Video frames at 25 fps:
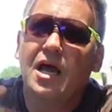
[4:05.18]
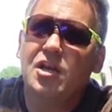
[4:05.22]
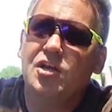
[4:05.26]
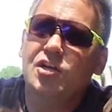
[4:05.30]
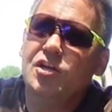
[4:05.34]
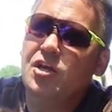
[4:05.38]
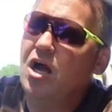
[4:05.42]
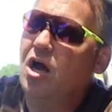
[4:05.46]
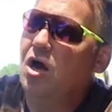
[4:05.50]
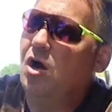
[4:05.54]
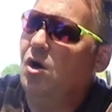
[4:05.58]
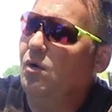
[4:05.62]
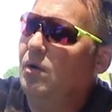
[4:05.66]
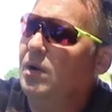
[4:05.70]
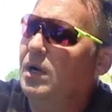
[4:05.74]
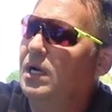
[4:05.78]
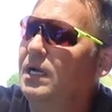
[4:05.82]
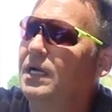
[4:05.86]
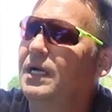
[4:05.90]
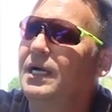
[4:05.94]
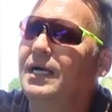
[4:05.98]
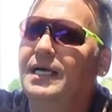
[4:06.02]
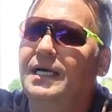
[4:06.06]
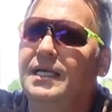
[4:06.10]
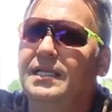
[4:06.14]
No,
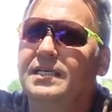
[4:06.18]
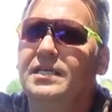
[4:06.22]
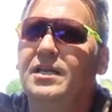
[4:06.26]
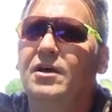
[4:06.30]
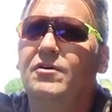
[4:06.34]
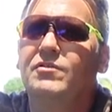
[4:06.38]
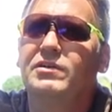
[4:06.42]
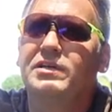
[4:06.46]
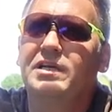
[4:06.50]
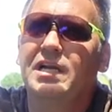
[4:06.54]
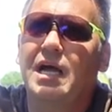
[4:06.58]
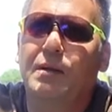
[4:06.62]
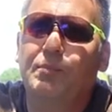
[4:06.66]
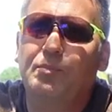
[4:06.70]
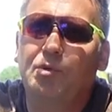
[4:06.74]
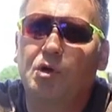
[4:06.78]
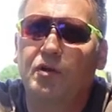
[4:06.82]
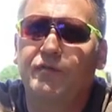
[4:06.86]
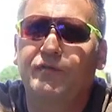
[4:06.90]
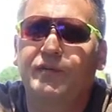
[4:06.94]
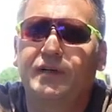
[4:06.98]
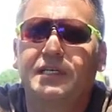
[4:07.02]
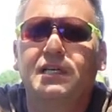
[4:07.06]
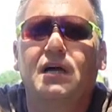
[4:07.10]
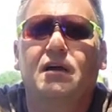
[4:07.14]
uh, no, they're not
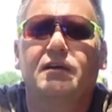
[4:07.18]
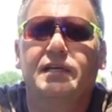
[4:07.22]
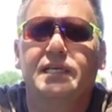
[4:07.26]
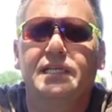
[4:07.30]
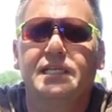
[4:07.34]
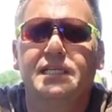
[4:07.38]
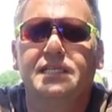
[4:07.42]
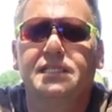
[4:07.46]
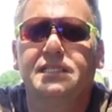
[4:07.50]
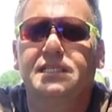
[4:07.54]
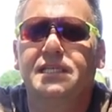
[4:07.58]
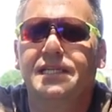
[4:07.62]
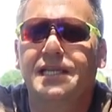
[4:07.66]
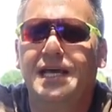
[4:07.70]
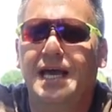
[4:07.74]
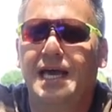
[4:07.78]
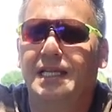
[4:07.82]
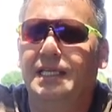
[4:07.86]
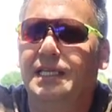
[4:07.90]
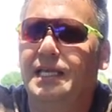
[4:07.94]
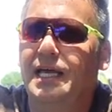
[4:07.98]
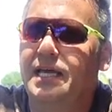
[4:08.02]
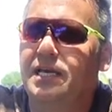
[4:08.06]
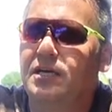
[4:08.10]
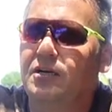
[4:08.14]
perfect. I'll get into
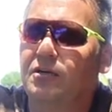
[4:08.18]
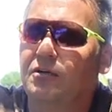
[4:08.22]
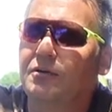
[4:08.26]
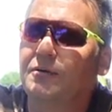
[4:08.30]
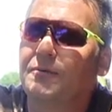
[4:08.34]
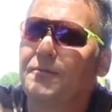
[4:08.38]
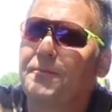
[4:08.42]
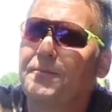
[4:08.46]
that later.